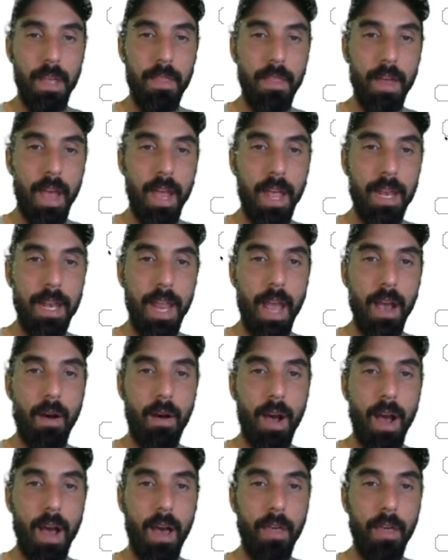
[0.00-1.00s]
They now
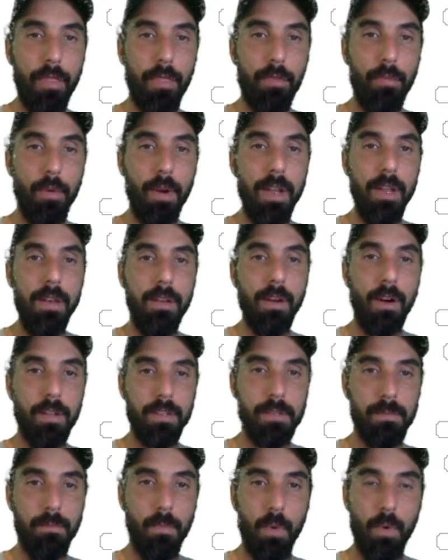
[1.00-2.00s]
are 3
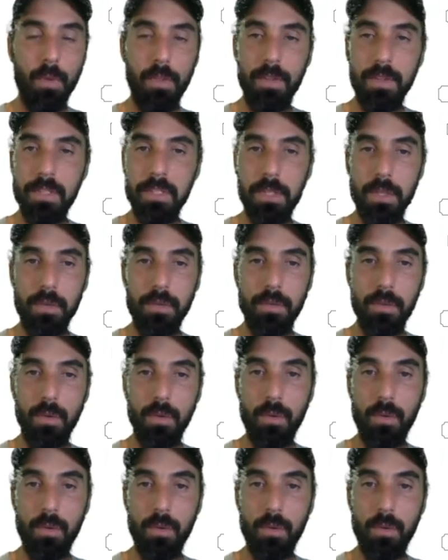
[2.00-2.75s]
dots more than silver,